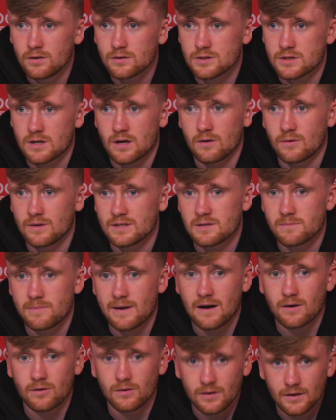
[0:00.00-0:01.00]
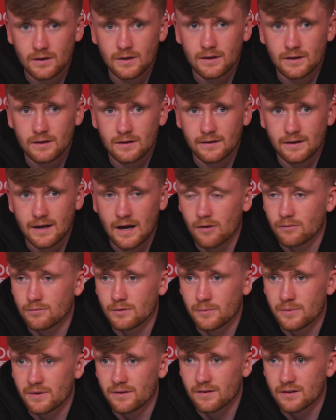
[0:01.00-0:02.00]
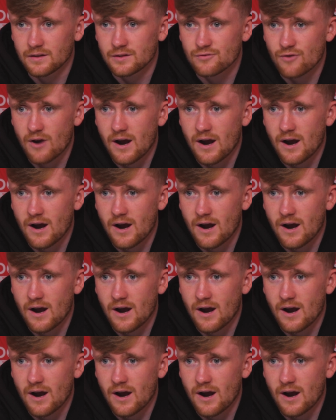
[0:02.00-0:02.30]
So it's about now doing things